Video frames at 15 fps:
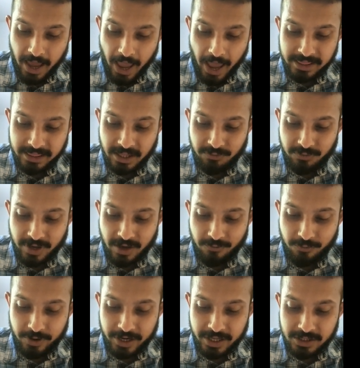and then we have
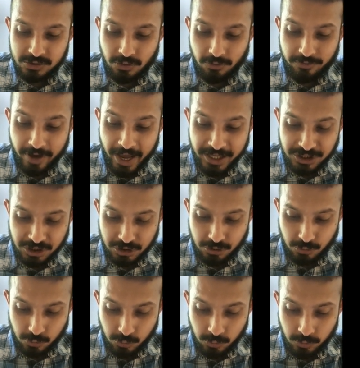variance of
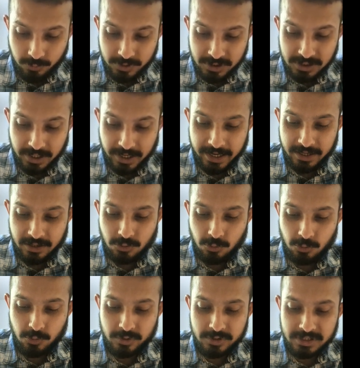h2, which is again
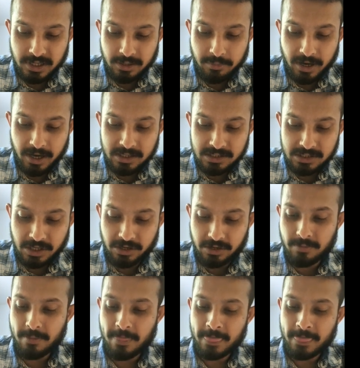2 sigma square.